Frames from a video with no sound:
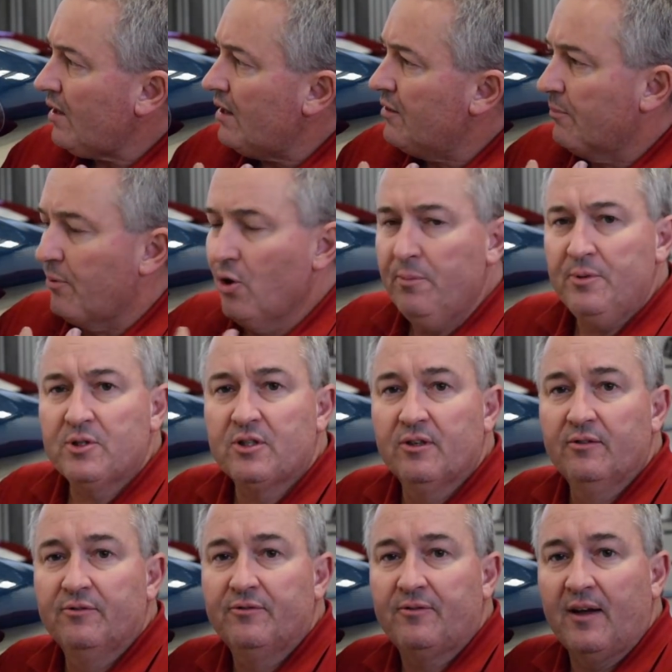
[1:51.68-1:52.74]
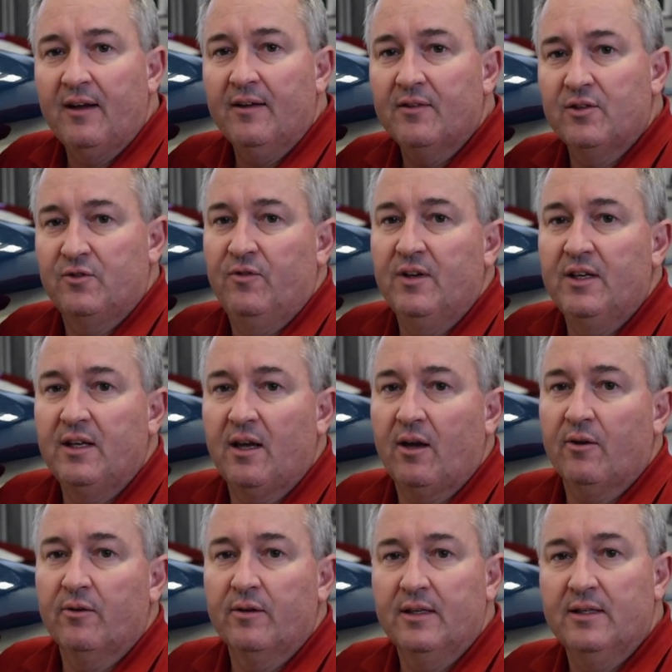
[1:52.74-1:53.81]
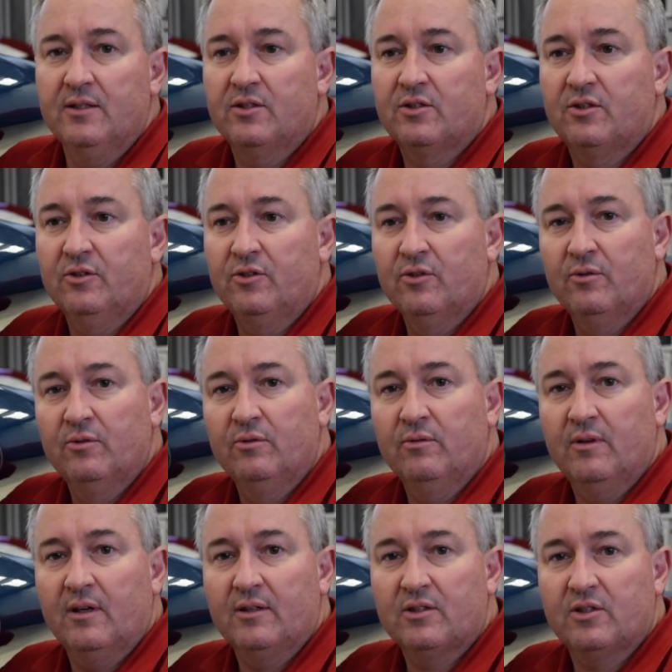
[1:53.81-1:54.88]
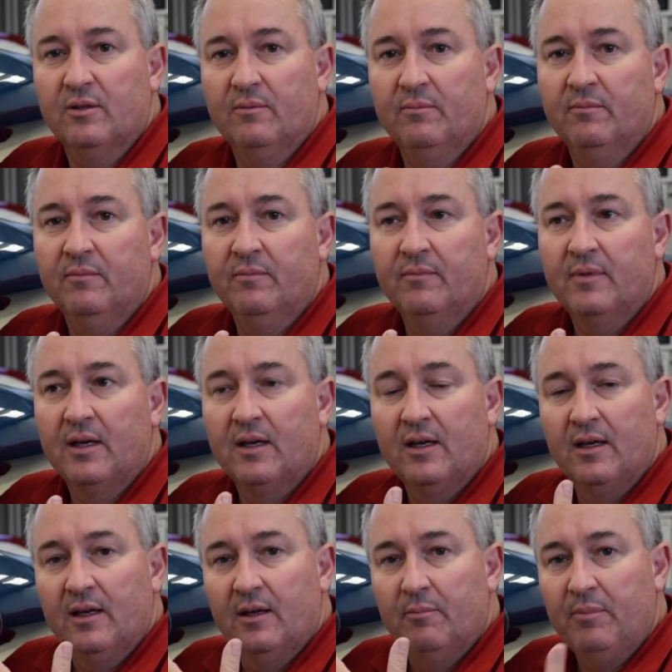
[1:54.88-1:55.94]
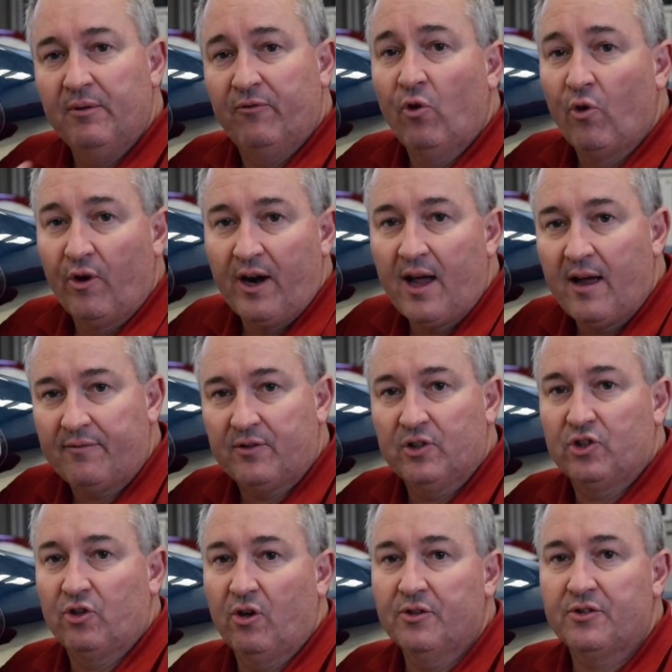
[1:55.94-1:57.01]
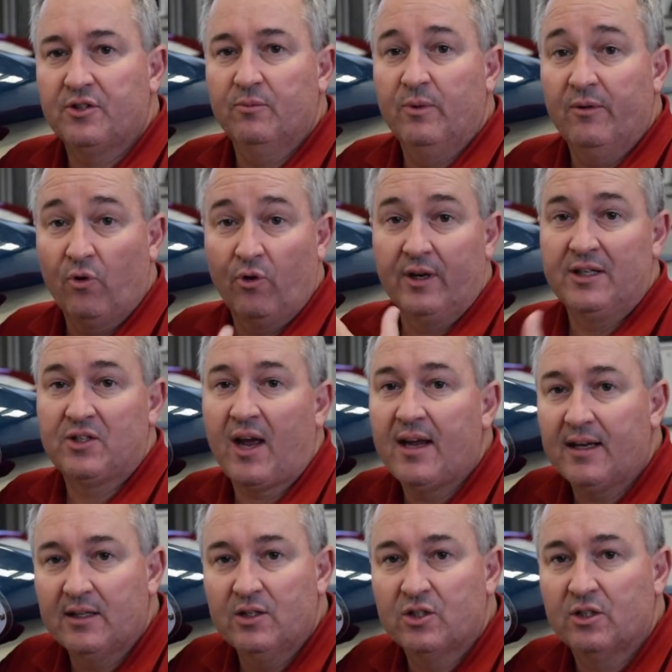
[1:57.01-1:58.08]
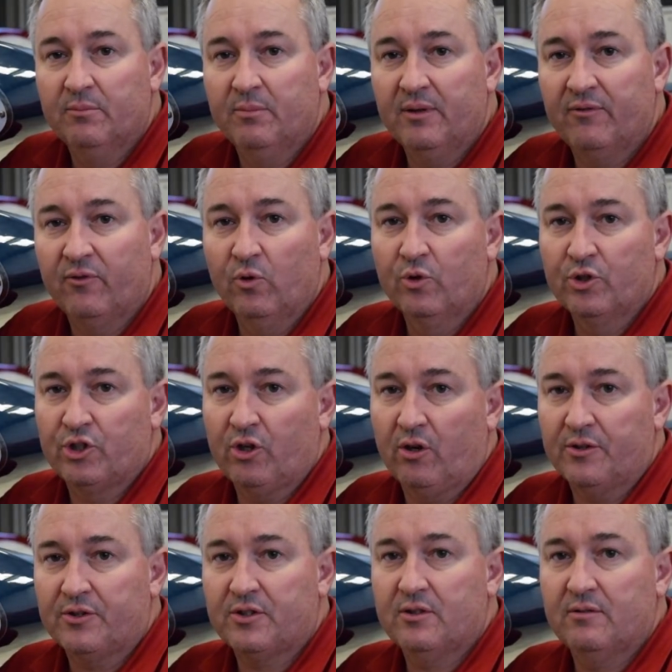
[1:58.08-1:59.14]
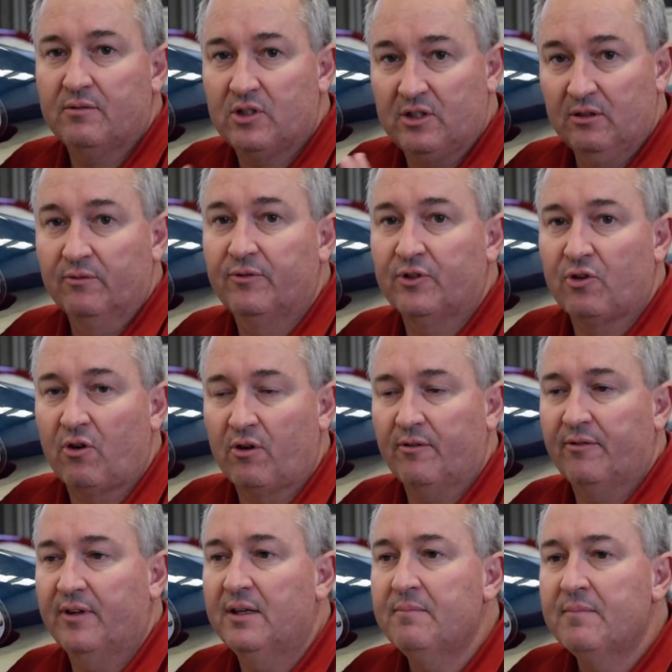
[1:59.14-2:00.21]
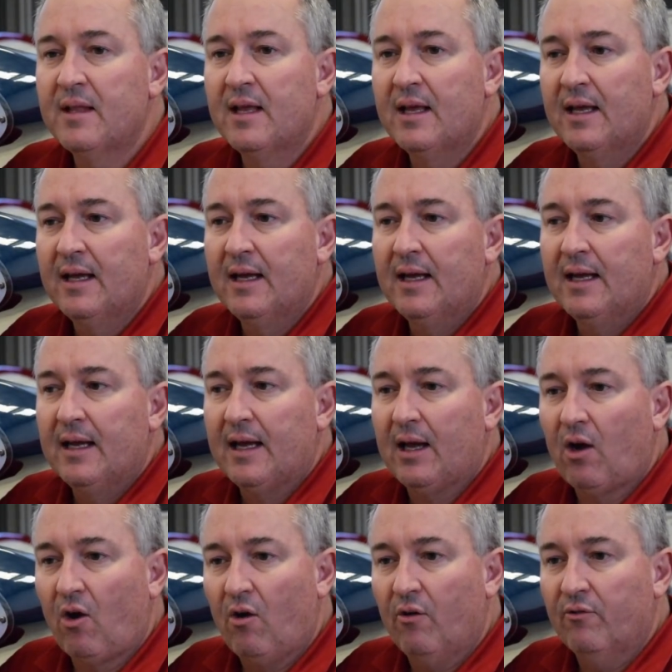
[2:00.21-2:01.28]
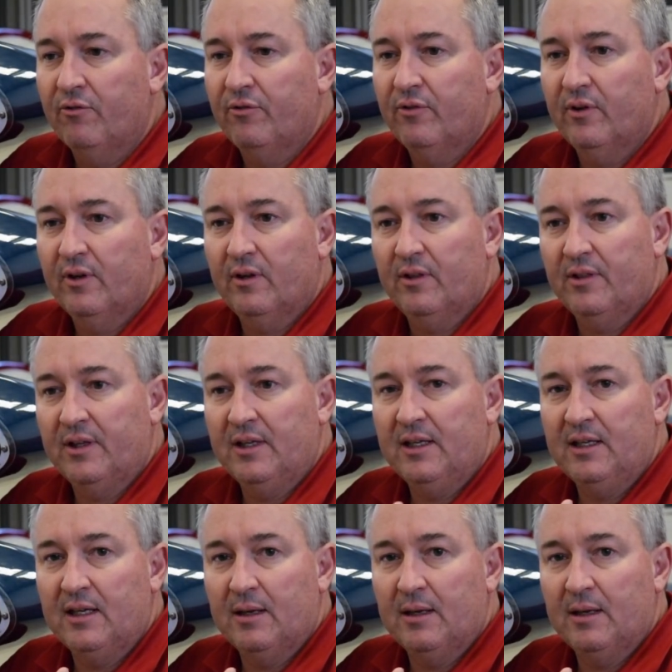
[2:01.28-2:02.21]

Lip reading: the purpose of this video is to do some before and after shots, and we've already taken some before shots, still photography, of the